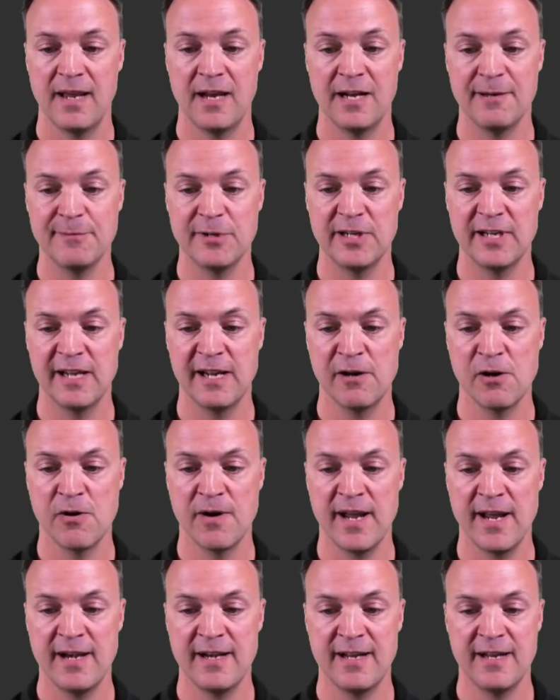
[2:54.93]
And I'm gonna
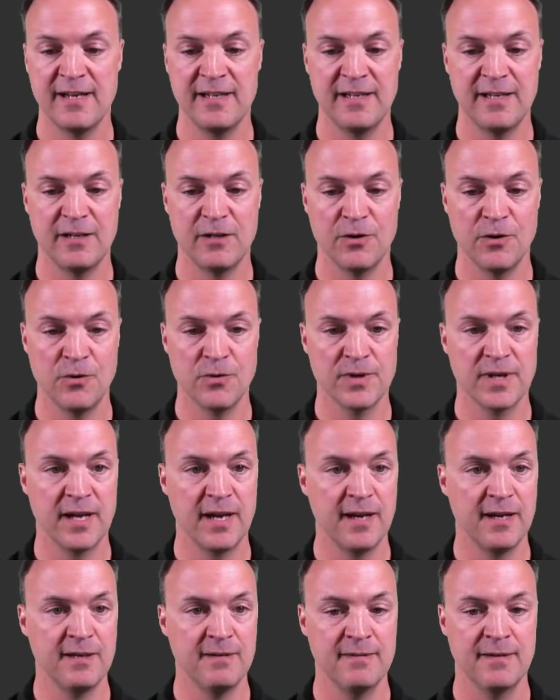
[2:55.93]
go ahead and hit
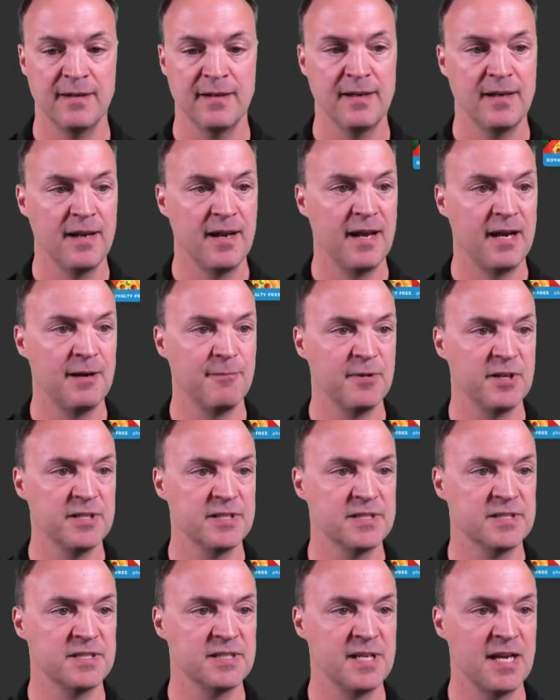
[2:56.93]
okay. And I'm
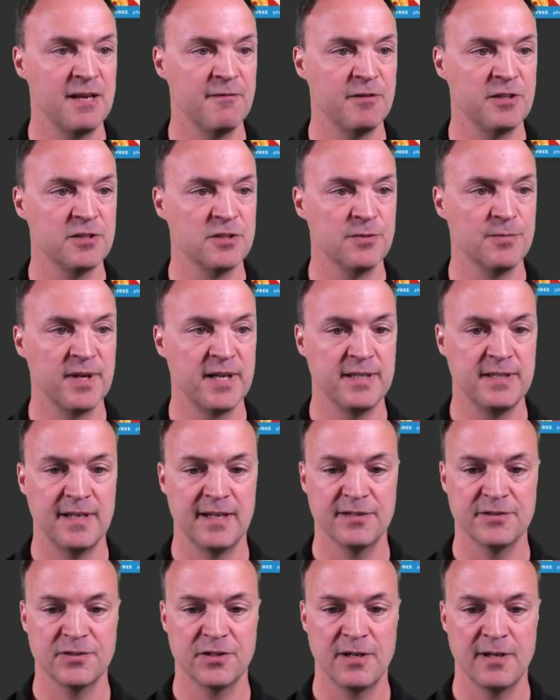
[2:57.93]
gonna save it to my
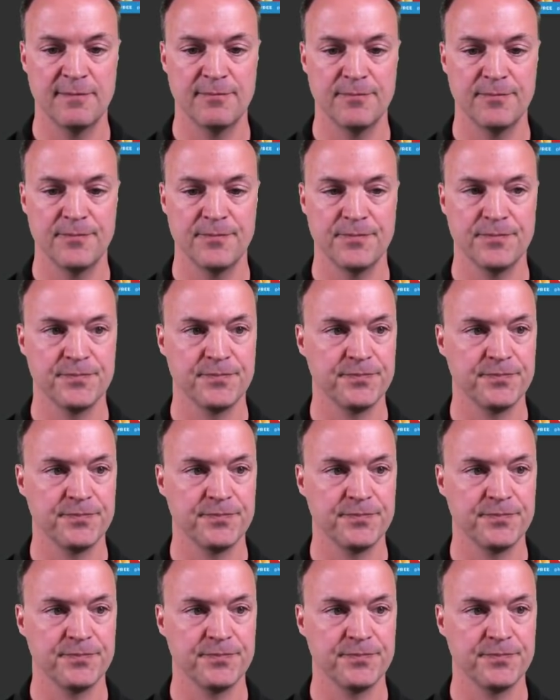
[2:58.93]
desktop